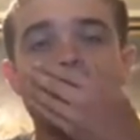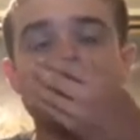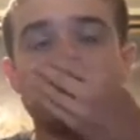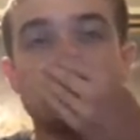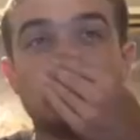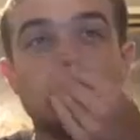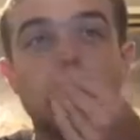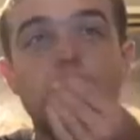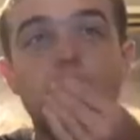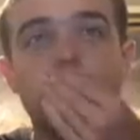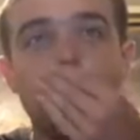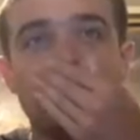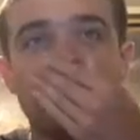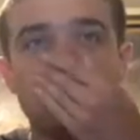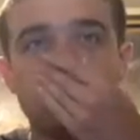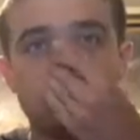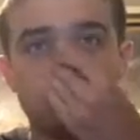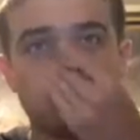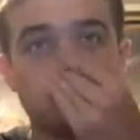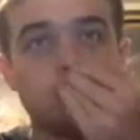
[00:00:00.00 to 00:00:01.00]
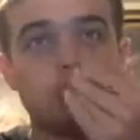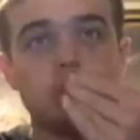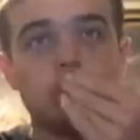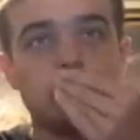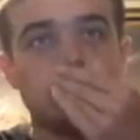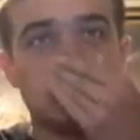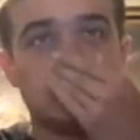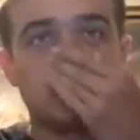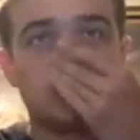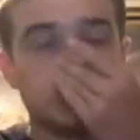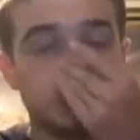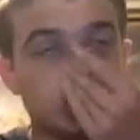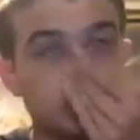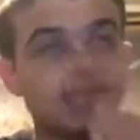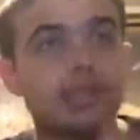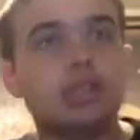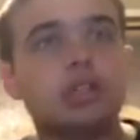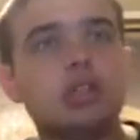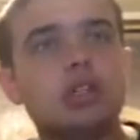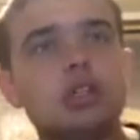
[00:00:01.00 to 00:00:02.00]
So I wanted to
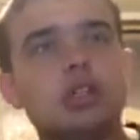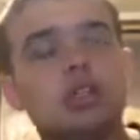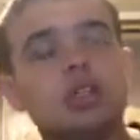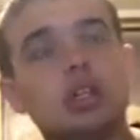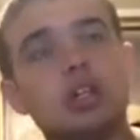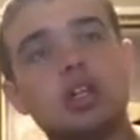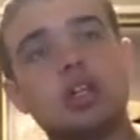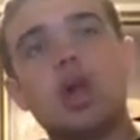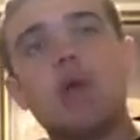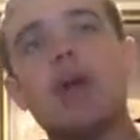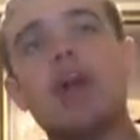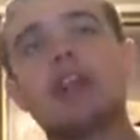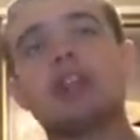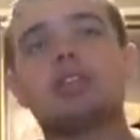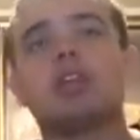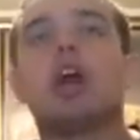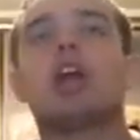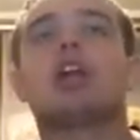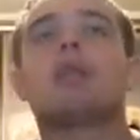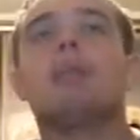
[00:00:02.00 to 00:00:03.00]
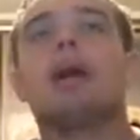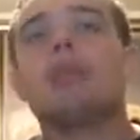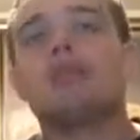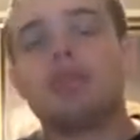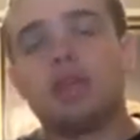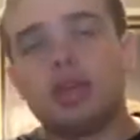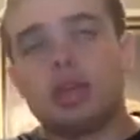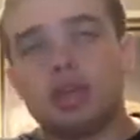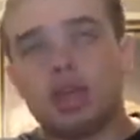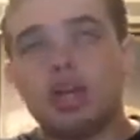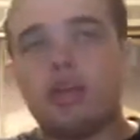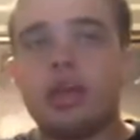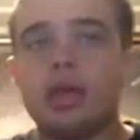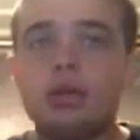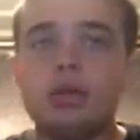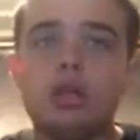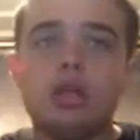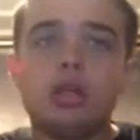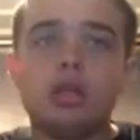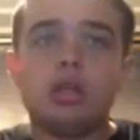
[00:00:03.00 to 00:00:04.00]
go ahead and talk about this,
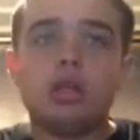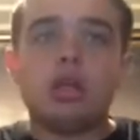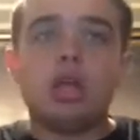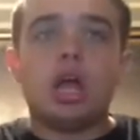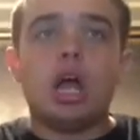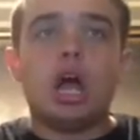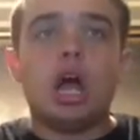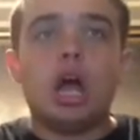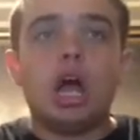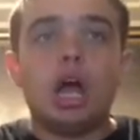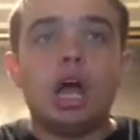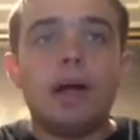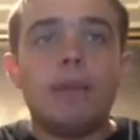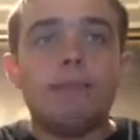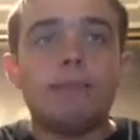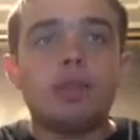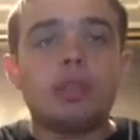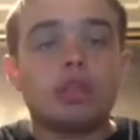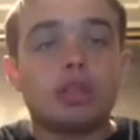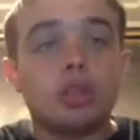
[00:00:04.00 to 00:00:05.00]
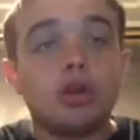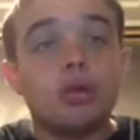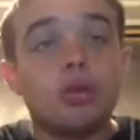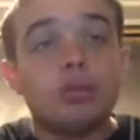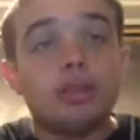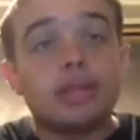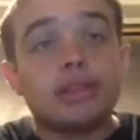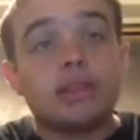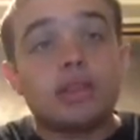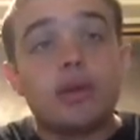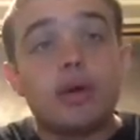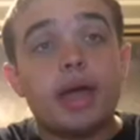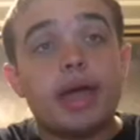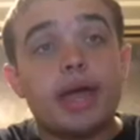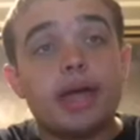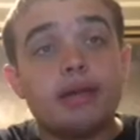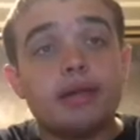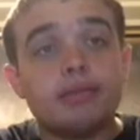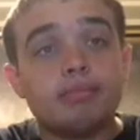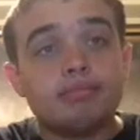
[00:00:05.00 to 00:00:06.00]
alright? So let's go
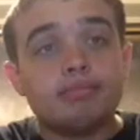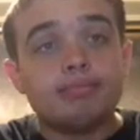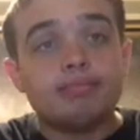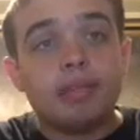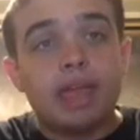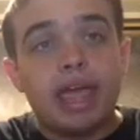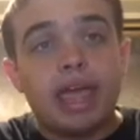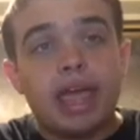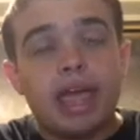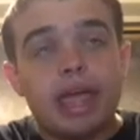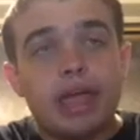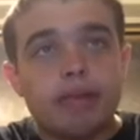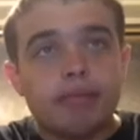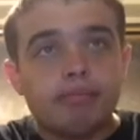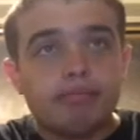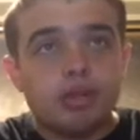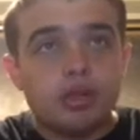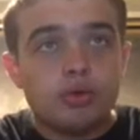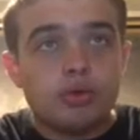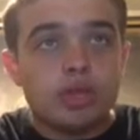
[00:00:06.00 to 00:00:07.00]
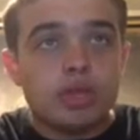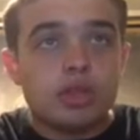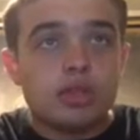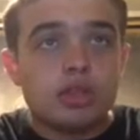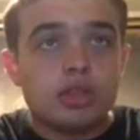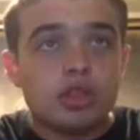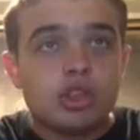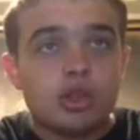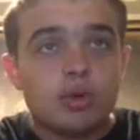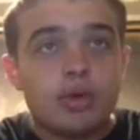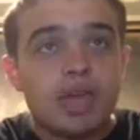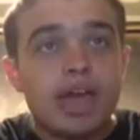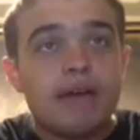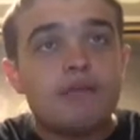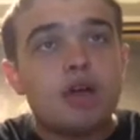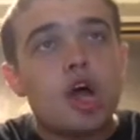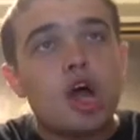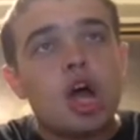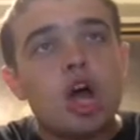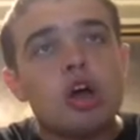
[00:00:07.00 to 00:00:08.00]
ahead and do this. So we
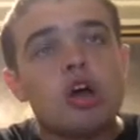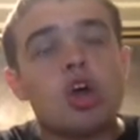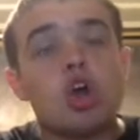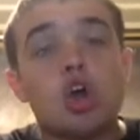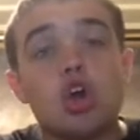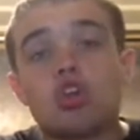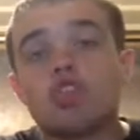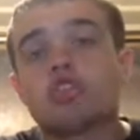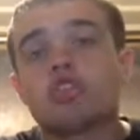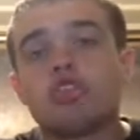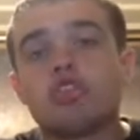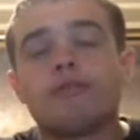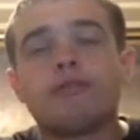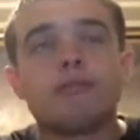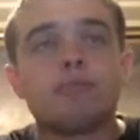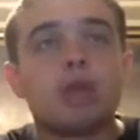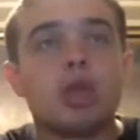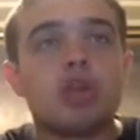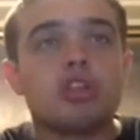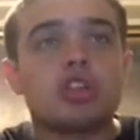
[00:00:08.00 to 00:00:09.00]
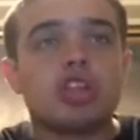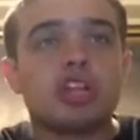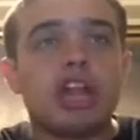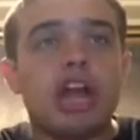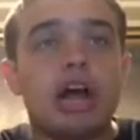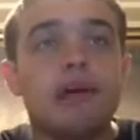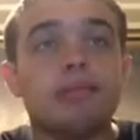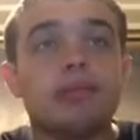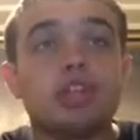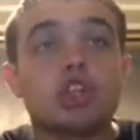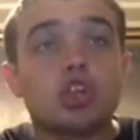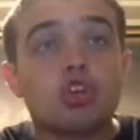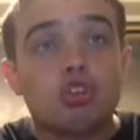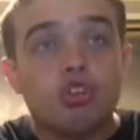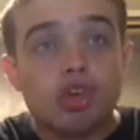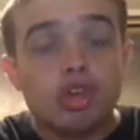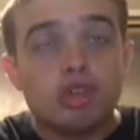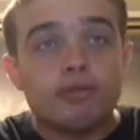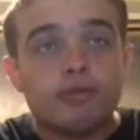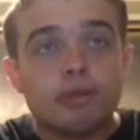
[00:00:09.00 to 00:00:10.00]
have Arthur from Ghosts and Goblins,
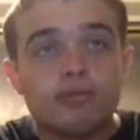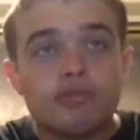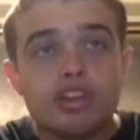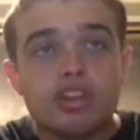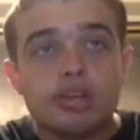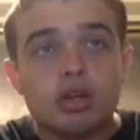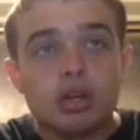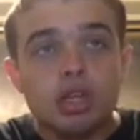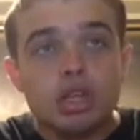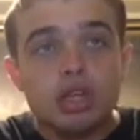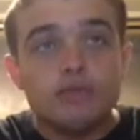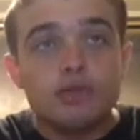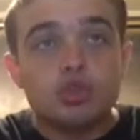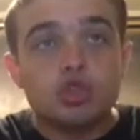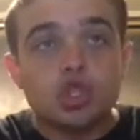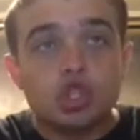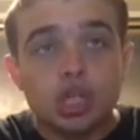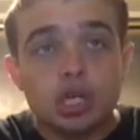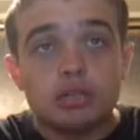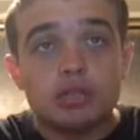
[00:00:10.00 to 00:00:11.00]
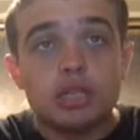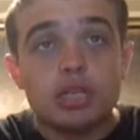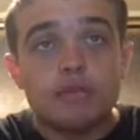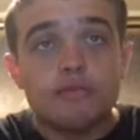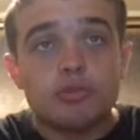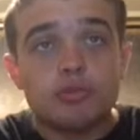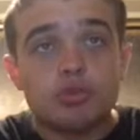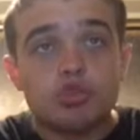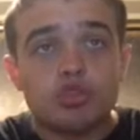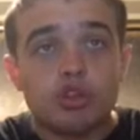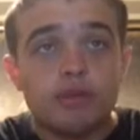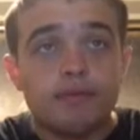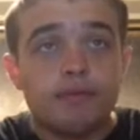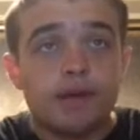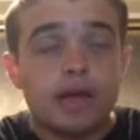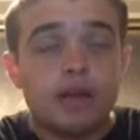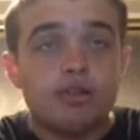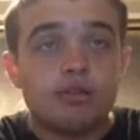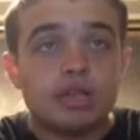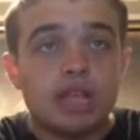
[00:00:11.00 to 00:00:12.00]
Chris from Resident Evil, Chun-Li from Street
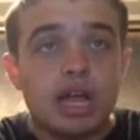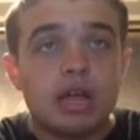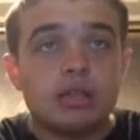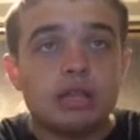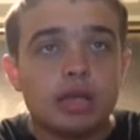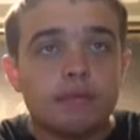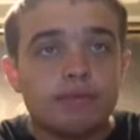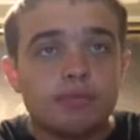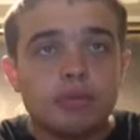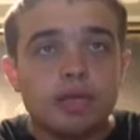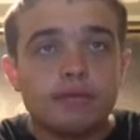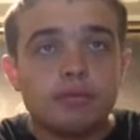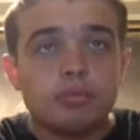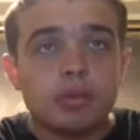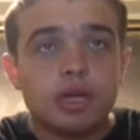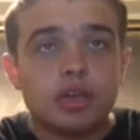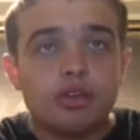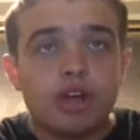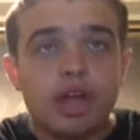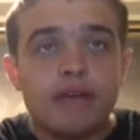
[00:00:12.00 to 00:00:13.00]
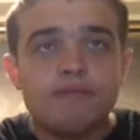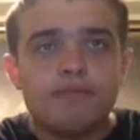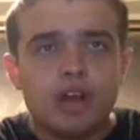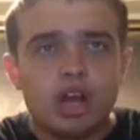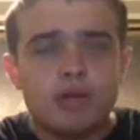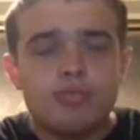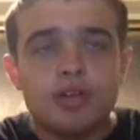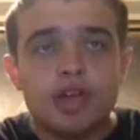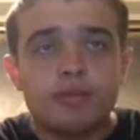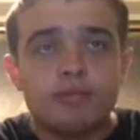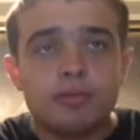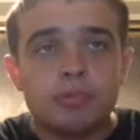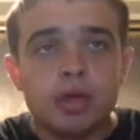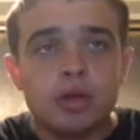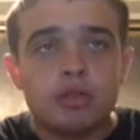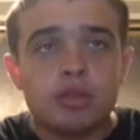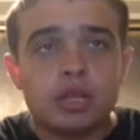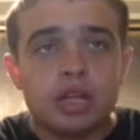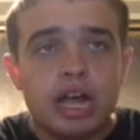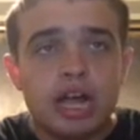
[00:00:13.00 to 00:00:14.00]
Fighter, Dante from Devil May Cry, Firebrand from
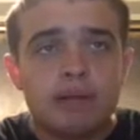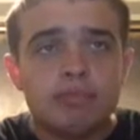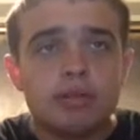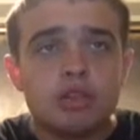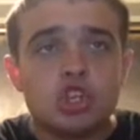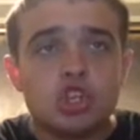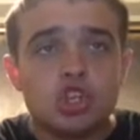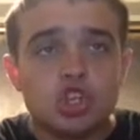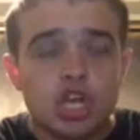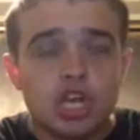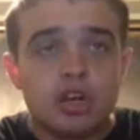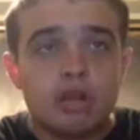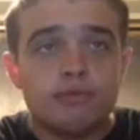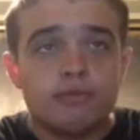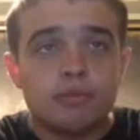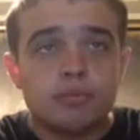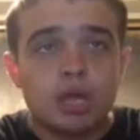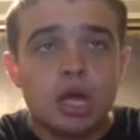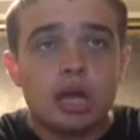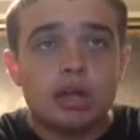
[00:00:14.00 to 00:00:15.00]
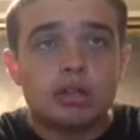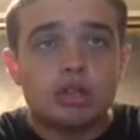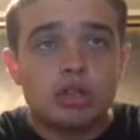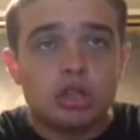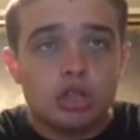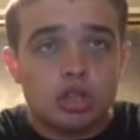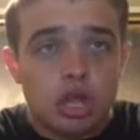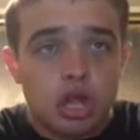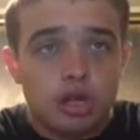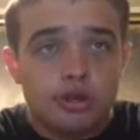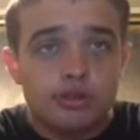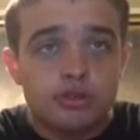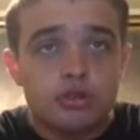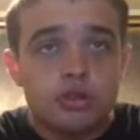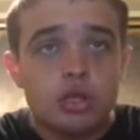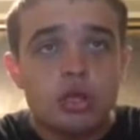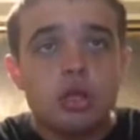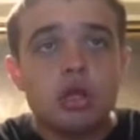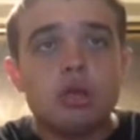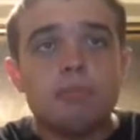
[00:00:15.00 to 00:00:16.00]
Ghosts and Goblins, Jada from
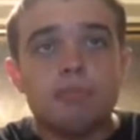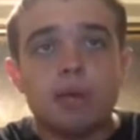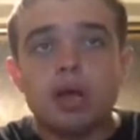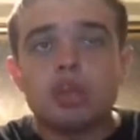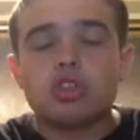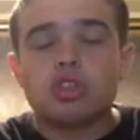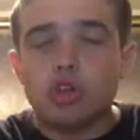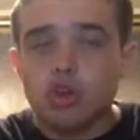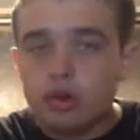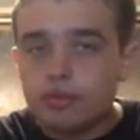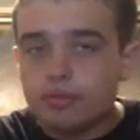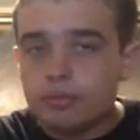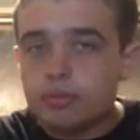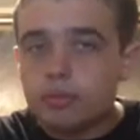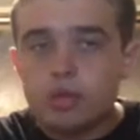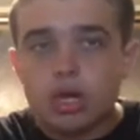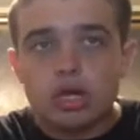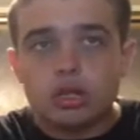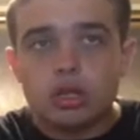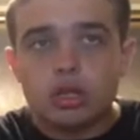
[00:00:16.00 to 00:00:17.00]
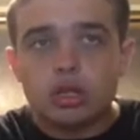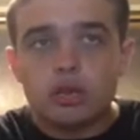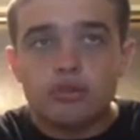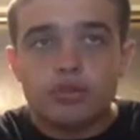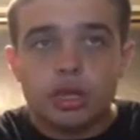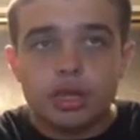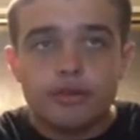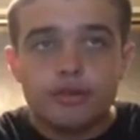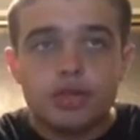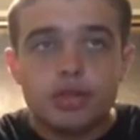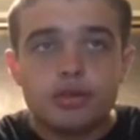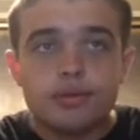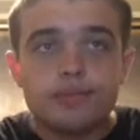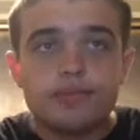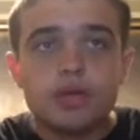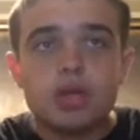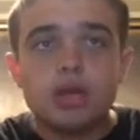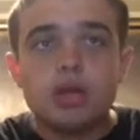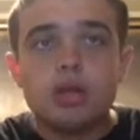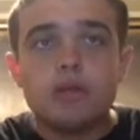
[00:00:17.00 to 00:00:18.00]
Darkstalkers, Monster Hunter from the Monster Hunter series,
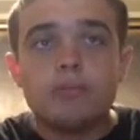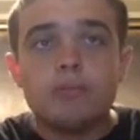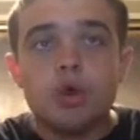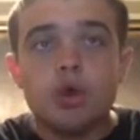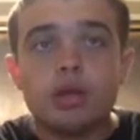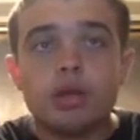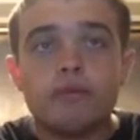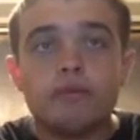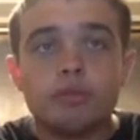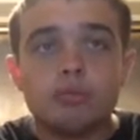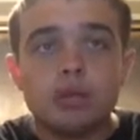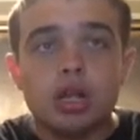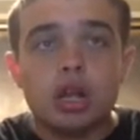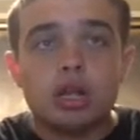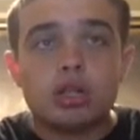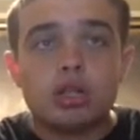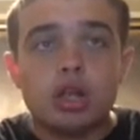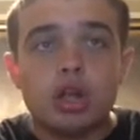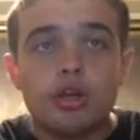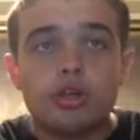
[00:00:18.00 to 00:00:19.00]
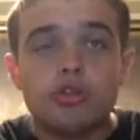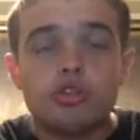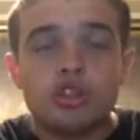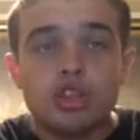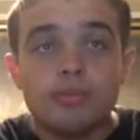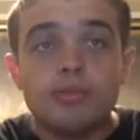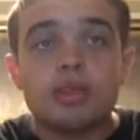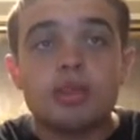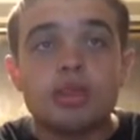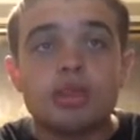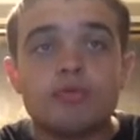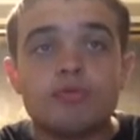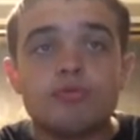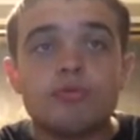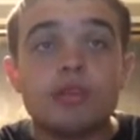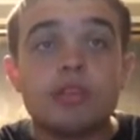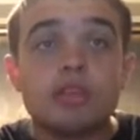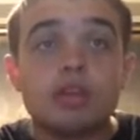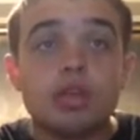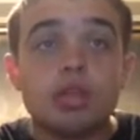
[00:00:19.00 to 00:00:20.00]
Morgan from Darkstalkers, Nemesis from
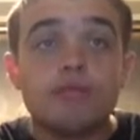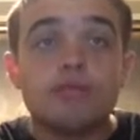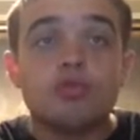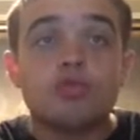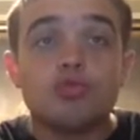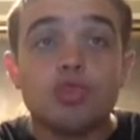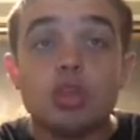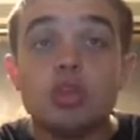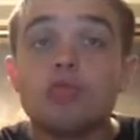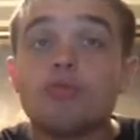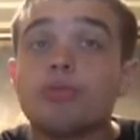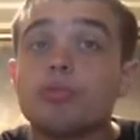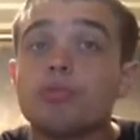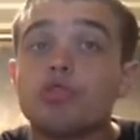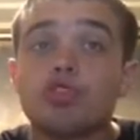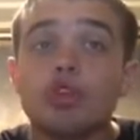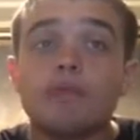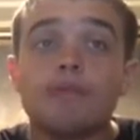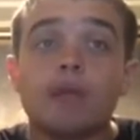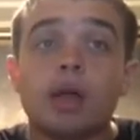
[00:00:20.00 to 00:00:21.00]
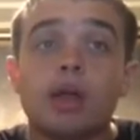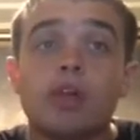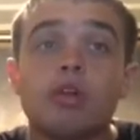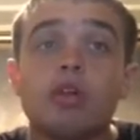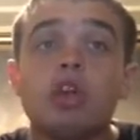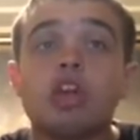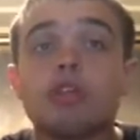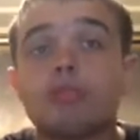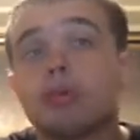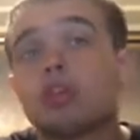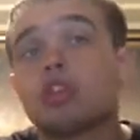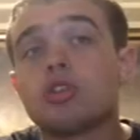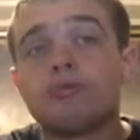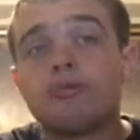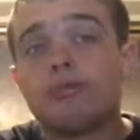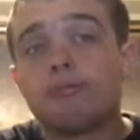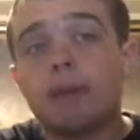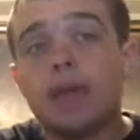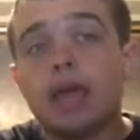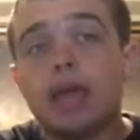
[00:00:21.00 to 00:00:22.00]
Resident Evil, Ryu from Street Fighter, Spencer
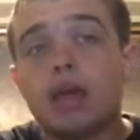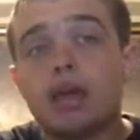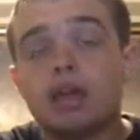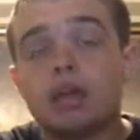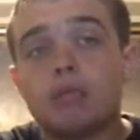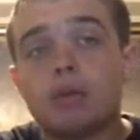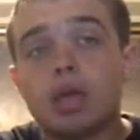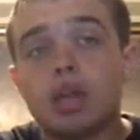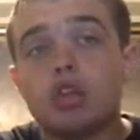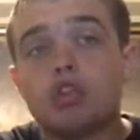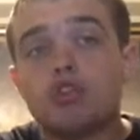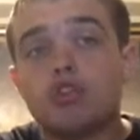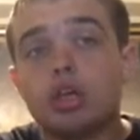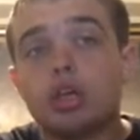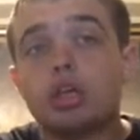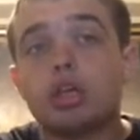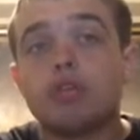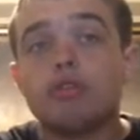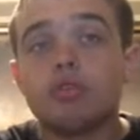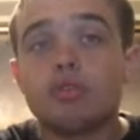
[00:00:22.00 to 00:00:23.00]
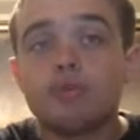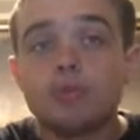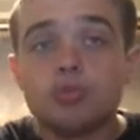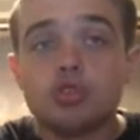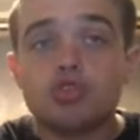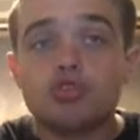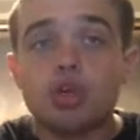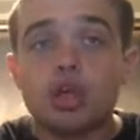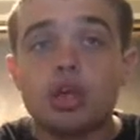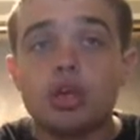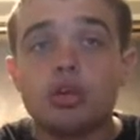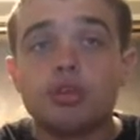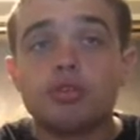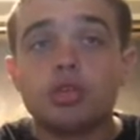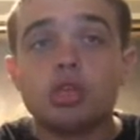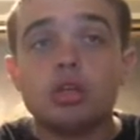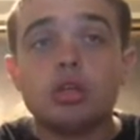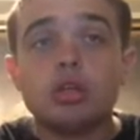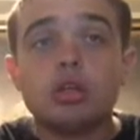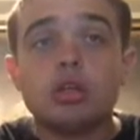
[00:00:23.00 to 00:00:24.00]
from Bionic Commando Strike, Hero from Strider,